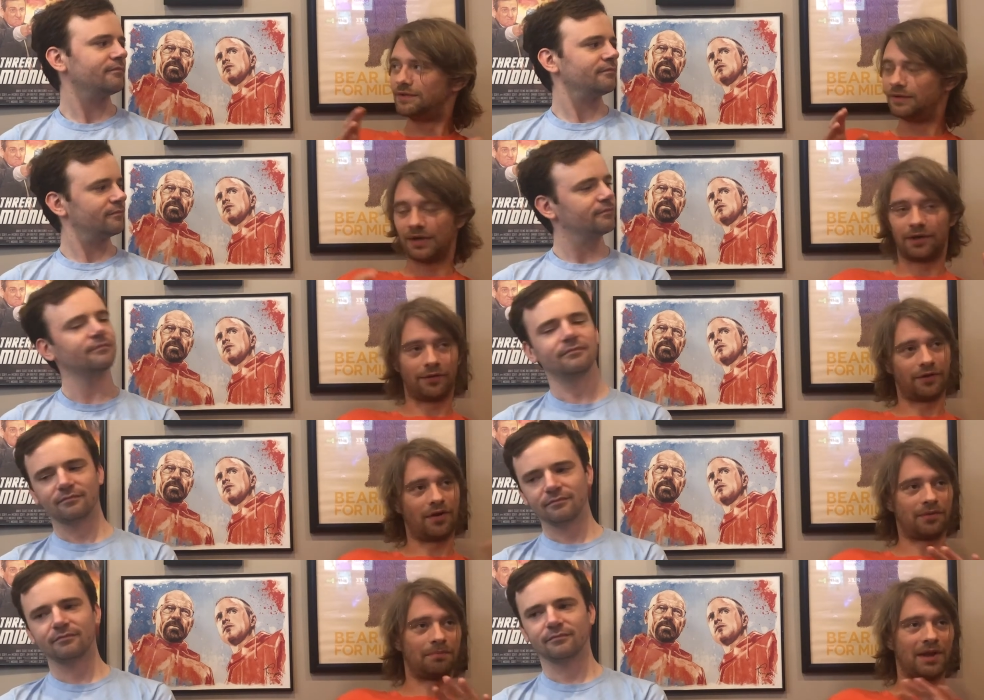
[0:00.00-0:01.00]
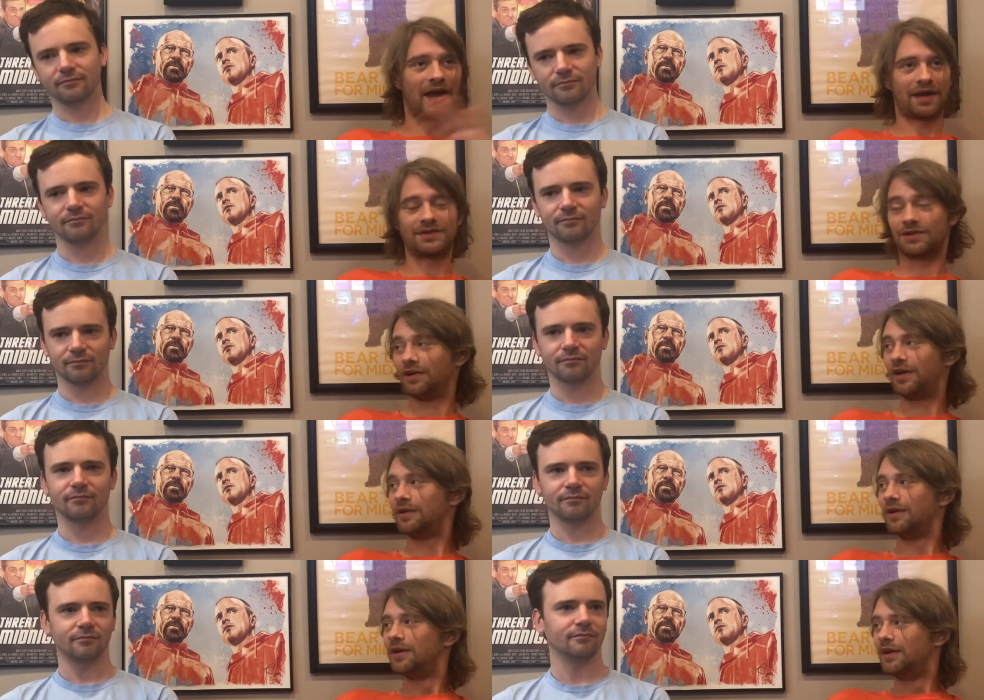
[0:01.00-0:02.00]
Speaker 1: you know, the long black
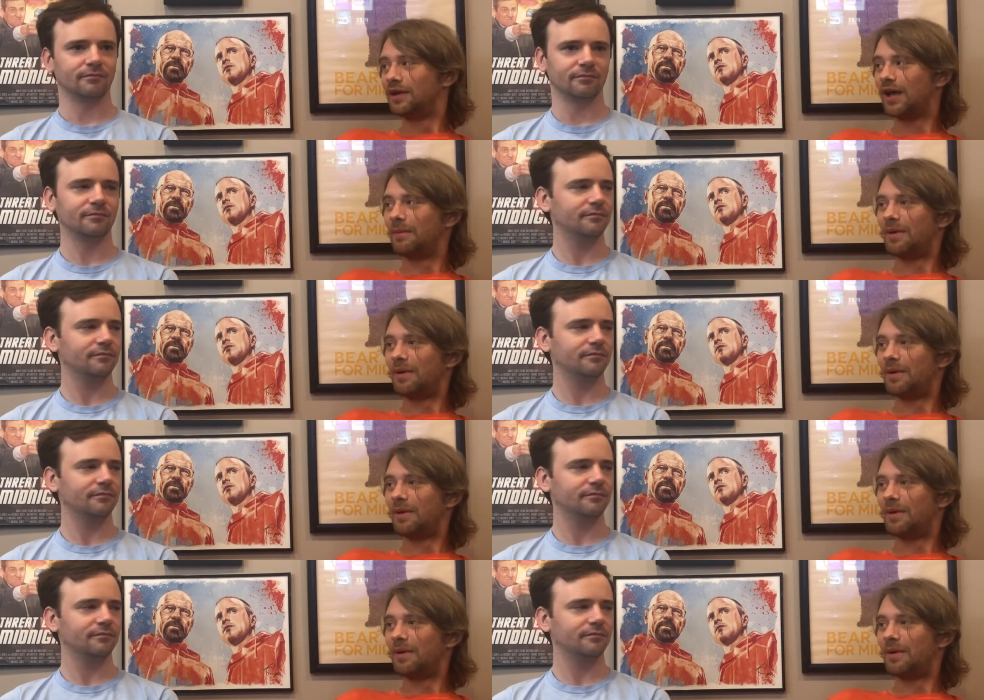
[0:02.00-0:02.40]
screen. Mm-hmm. Kind of